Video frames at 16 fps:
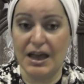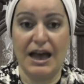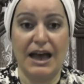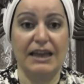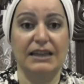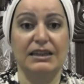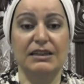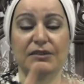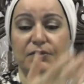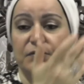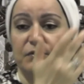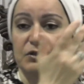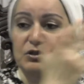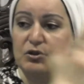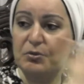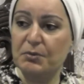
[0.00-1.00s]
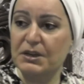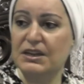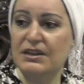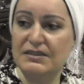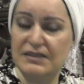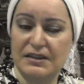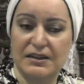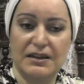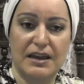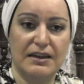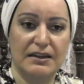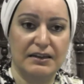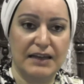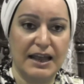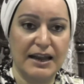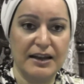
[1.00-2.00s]
I live for so many years in, in
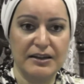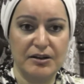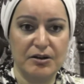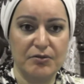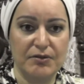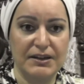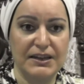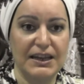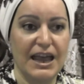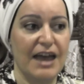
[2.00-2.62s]
Canada already.